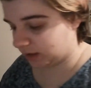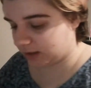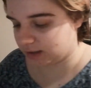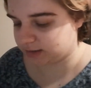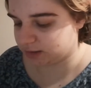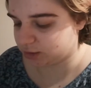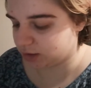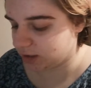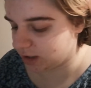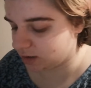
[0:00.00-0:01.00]

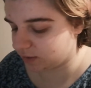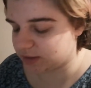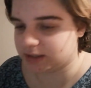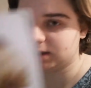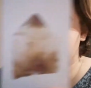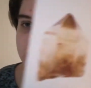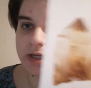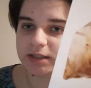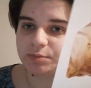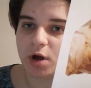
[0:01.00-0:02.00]
essentially this is like
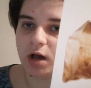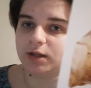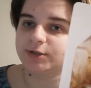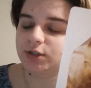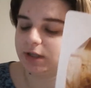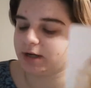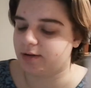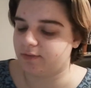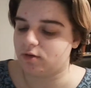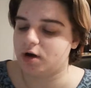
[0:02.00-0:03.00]
its polished clear
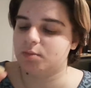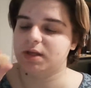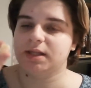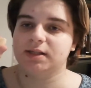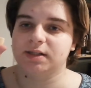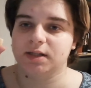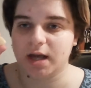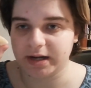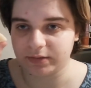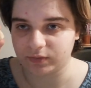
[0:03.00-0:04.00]
form, and this is
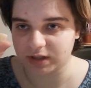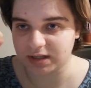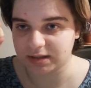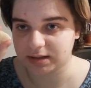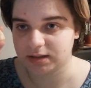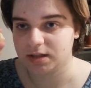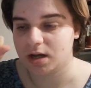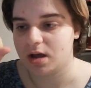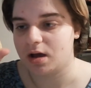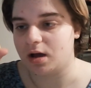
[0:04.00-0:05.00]
kind of its
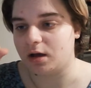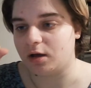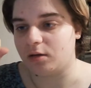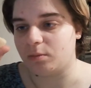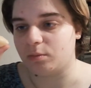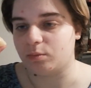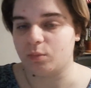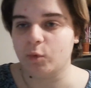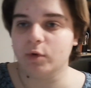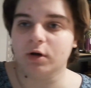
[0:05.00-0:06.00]

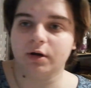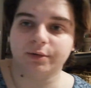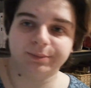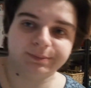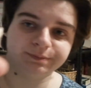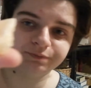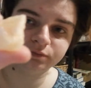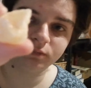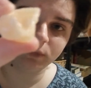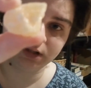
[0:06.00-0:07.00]
more
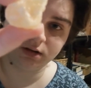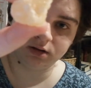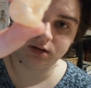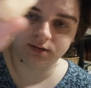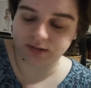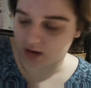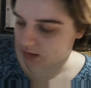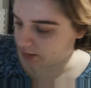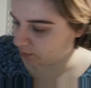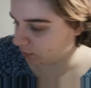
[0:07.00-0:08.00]

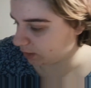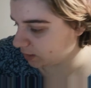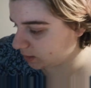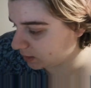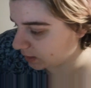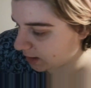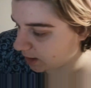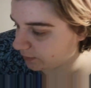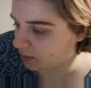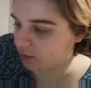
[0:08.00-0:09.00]
solid one. I
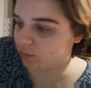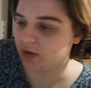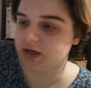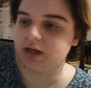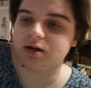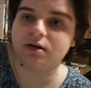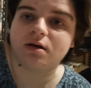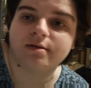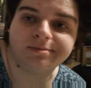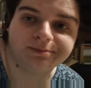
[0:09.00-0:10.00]
have another one here.